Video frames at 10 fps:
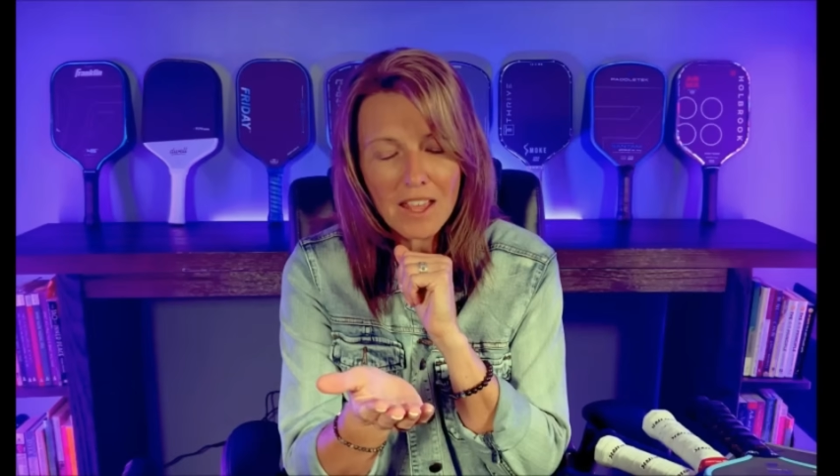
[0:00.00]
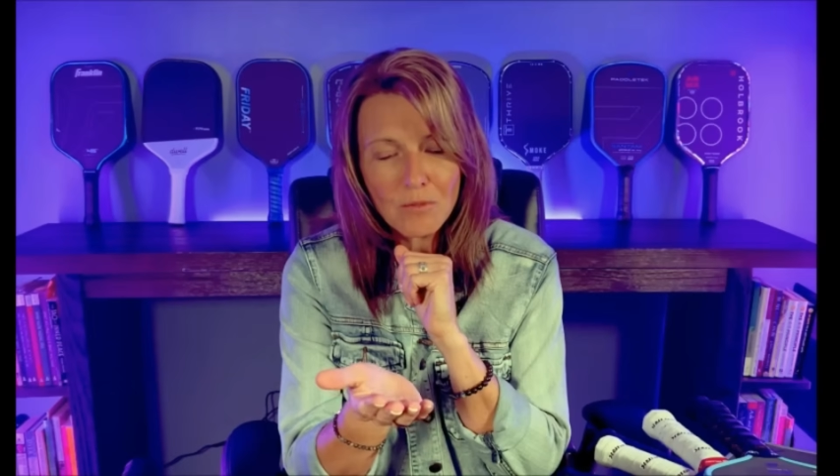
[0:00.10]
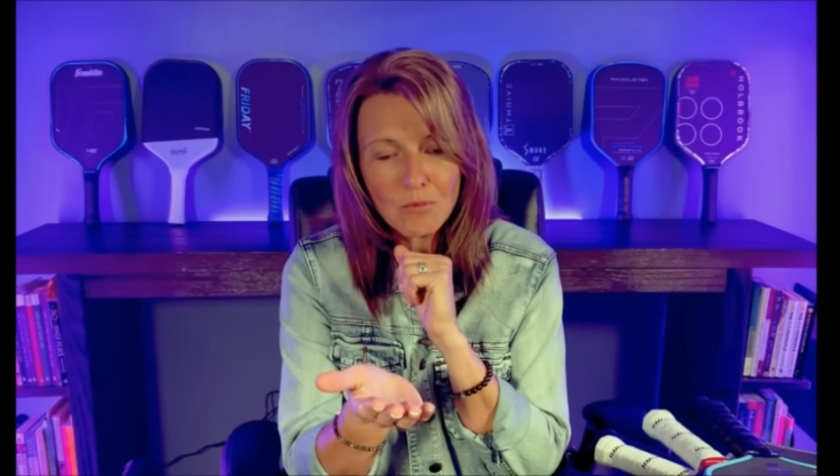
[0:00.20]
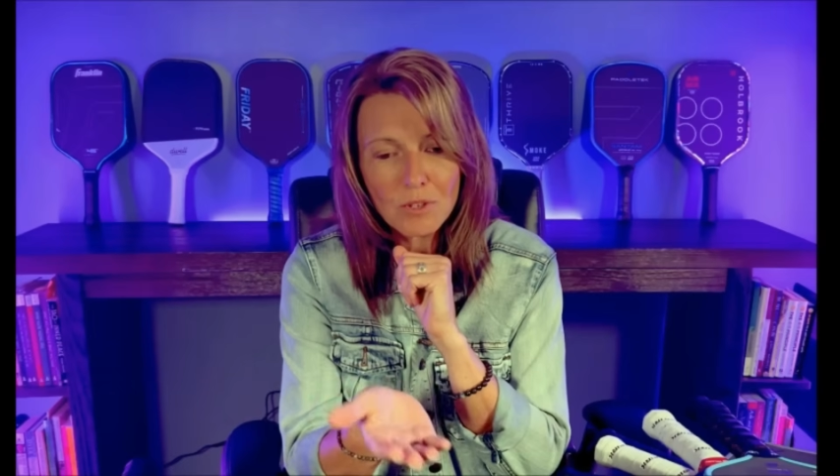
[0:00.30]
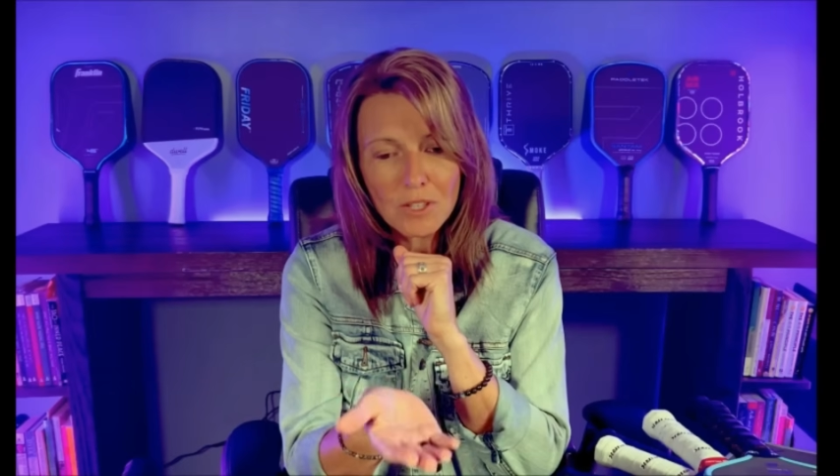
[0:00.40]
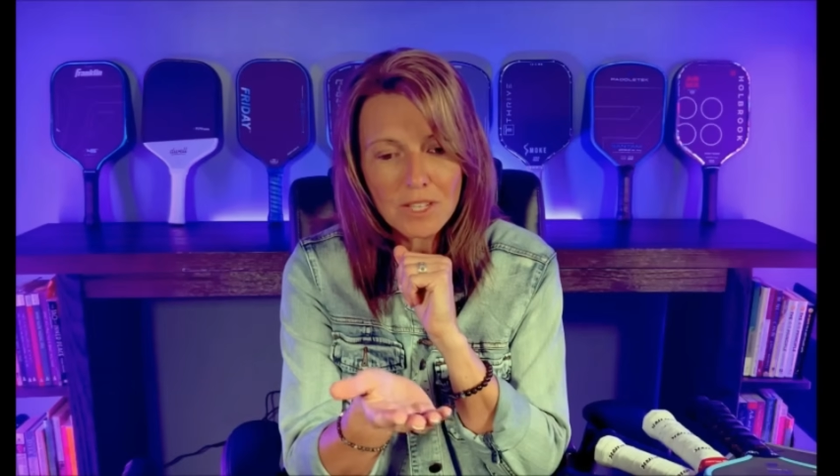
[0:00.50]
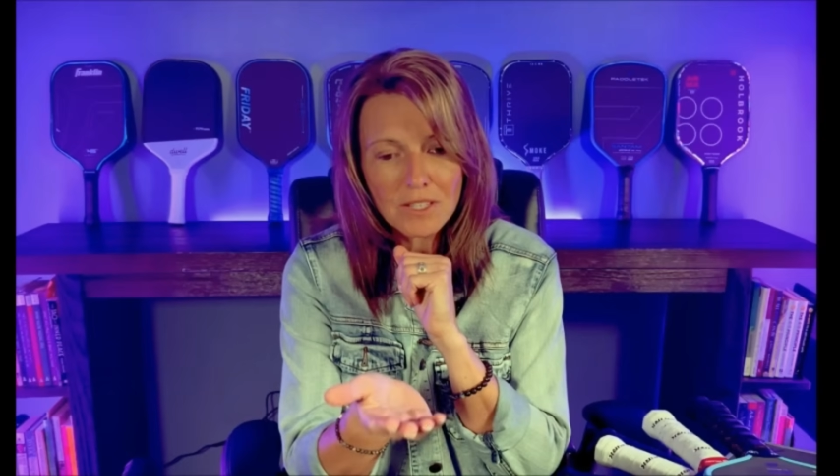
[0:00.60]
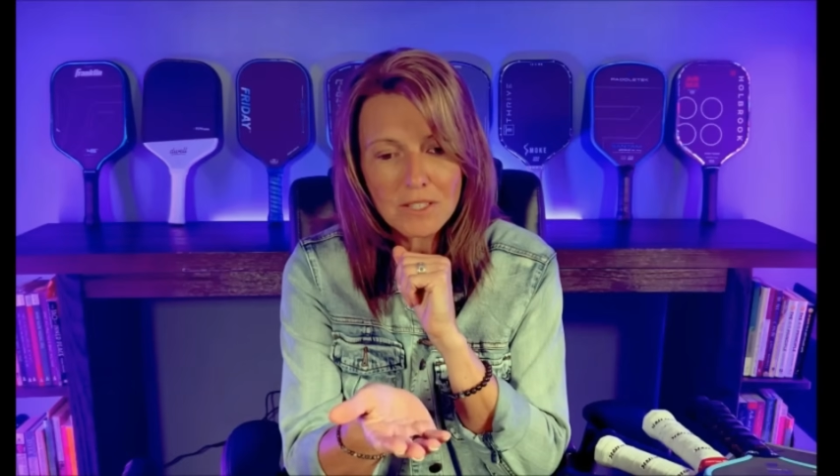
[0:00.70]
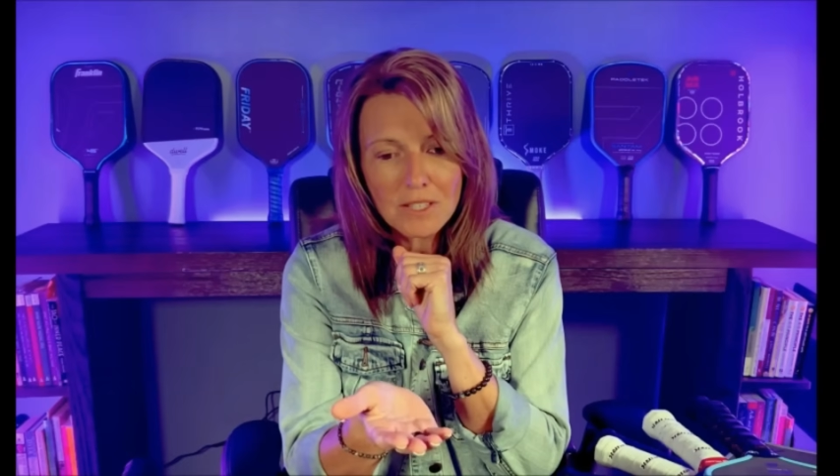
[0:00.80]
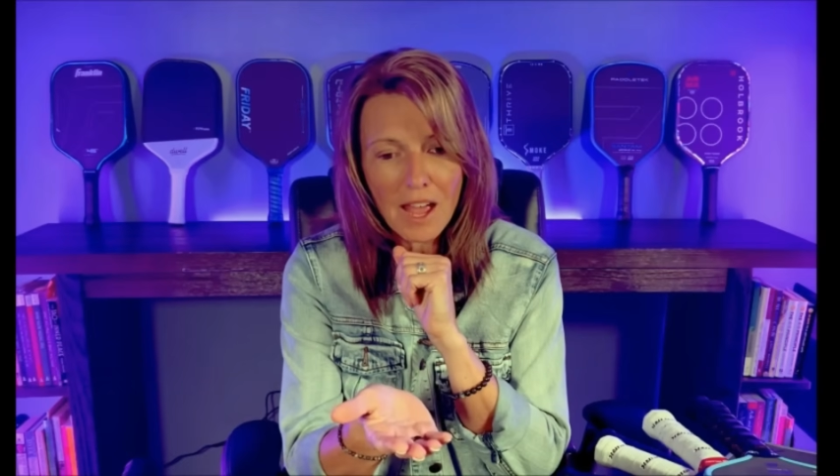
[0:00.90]
It really
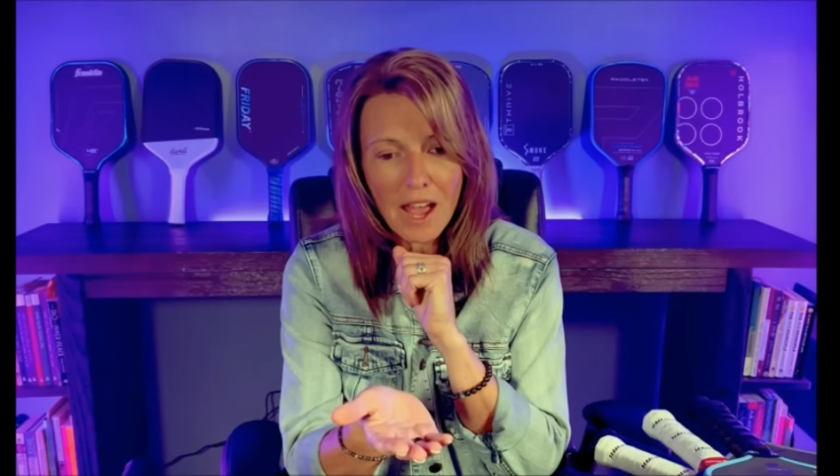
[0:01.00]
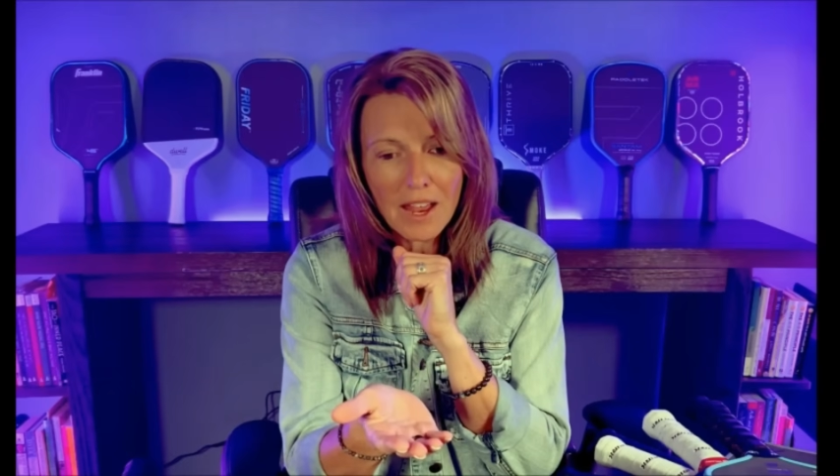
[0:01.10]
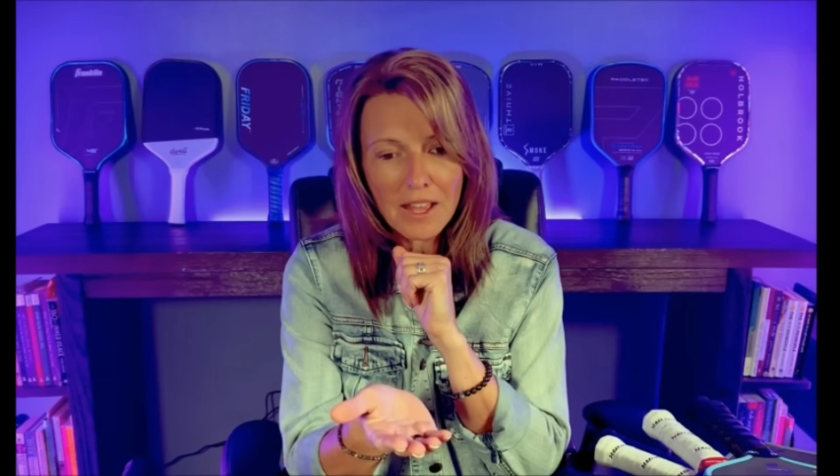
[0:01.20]
is not